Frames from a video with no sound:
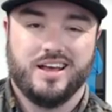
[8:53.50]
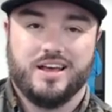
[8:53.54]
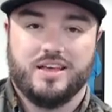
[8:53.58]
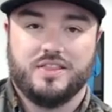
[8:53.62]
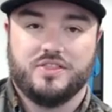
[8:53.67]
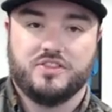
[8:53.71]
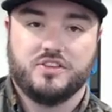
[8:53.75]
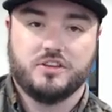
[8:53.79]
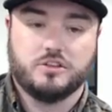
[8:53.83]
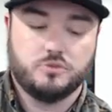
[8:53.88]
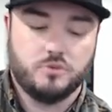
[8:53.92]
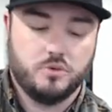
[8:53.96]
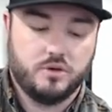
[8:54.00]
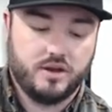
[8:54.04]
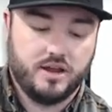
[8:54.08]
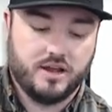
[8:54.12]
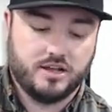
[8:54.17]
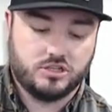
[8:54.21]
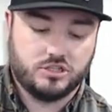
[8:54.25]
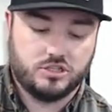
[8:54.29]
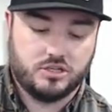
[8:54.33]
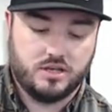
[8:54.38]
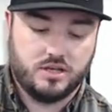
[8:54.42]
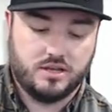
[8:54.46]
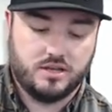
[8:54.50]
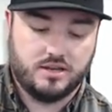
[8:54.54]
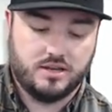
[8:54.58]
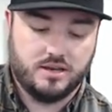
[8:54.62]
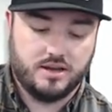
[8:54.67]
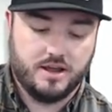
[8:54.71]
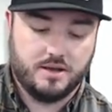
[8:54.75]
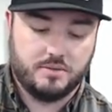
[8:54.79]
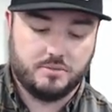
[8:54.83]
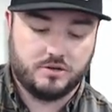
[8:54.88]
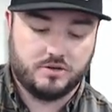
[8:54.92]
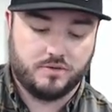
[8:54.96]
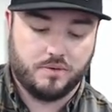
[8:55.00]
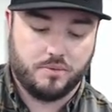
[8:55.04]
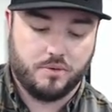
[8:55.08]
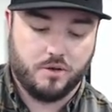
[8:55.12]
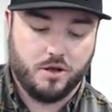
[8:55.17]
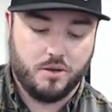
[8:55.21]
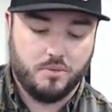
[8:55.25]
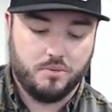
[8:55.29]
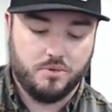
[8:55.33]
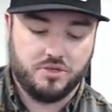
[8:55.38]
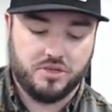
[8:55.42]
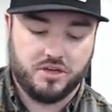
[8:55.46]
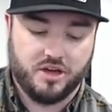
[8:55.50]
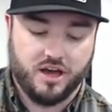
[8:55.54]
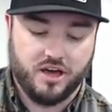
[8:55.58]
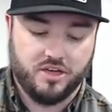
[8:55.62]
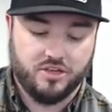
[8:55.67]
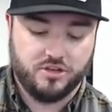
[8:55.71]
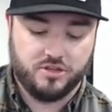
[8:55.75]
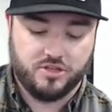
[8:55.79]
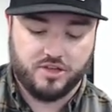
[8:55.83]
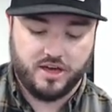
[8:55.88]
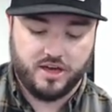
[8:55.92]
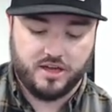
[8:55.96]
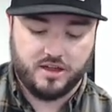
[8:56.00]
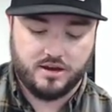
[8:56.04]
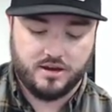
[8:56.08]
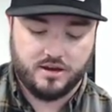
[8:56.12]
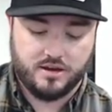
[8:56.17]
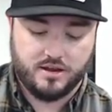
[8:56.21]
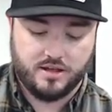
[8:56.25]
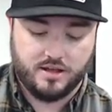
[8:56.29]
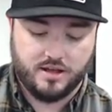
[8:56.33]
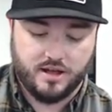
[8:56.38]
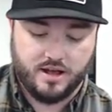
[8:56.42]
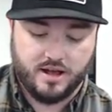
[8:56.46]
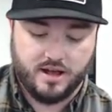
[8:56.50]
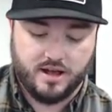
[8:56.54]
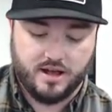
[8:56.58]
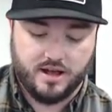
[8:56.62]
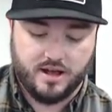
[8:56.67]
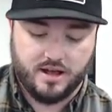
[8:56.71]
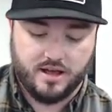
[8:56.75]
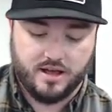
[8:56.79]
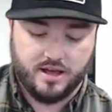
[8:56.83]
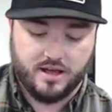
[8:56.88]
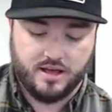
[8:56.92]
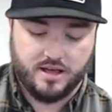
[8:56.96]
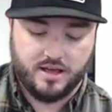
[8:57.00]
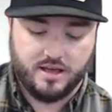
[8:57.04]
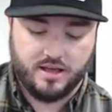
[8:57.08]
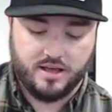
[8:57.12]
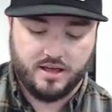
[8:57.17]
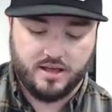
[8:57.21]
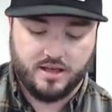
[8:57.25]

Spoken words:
This one I actually didn't have much of a problem with, other than the